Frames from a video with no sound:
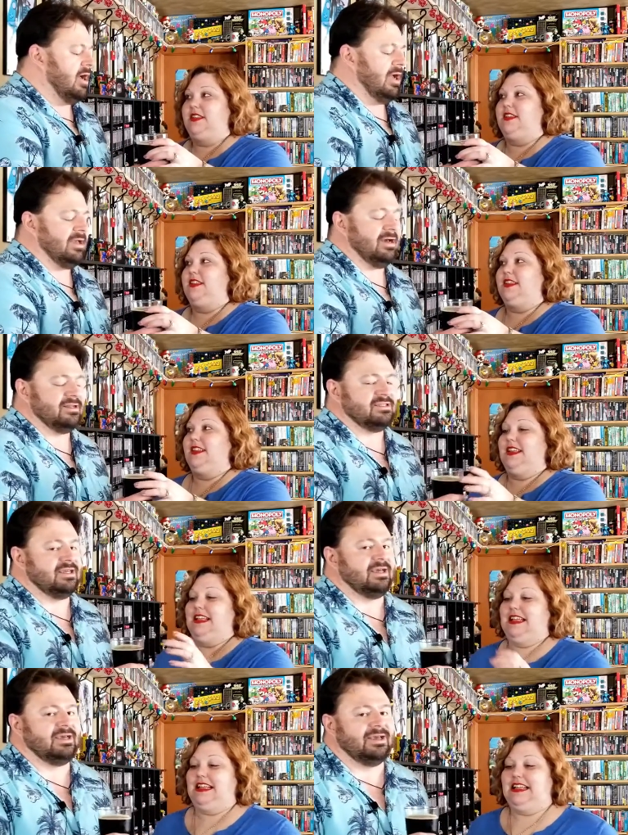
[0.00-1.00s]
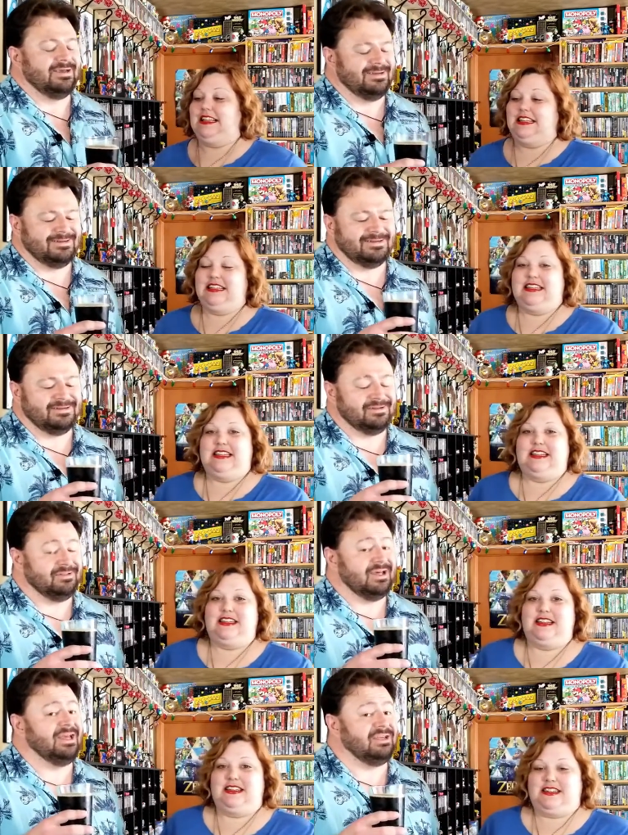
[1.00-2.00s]
Speaker 1: I gotta say,
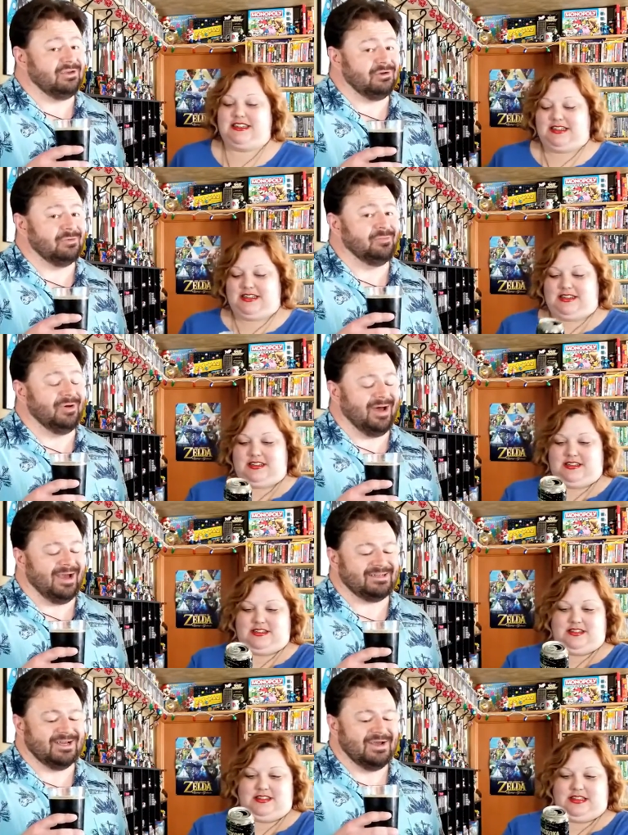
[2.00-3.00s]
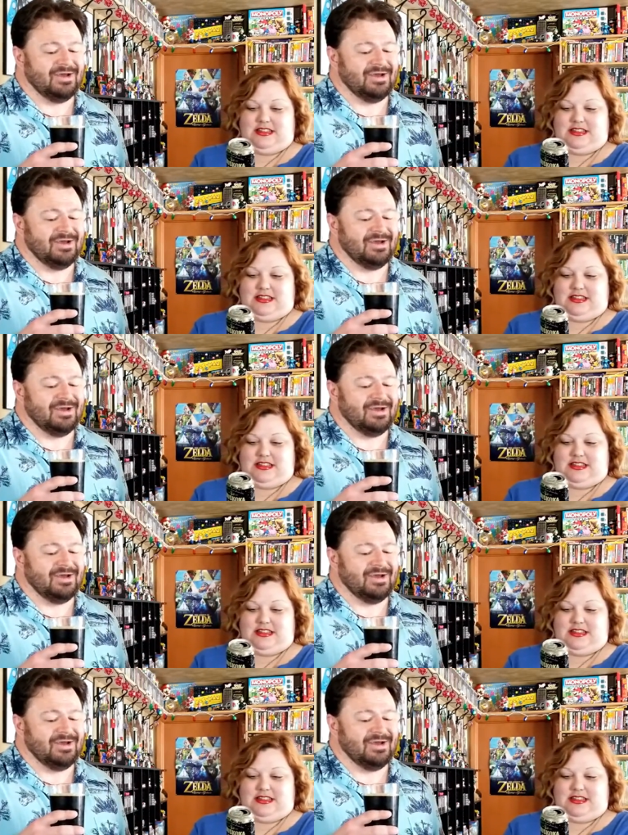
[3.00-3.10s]
thank you, but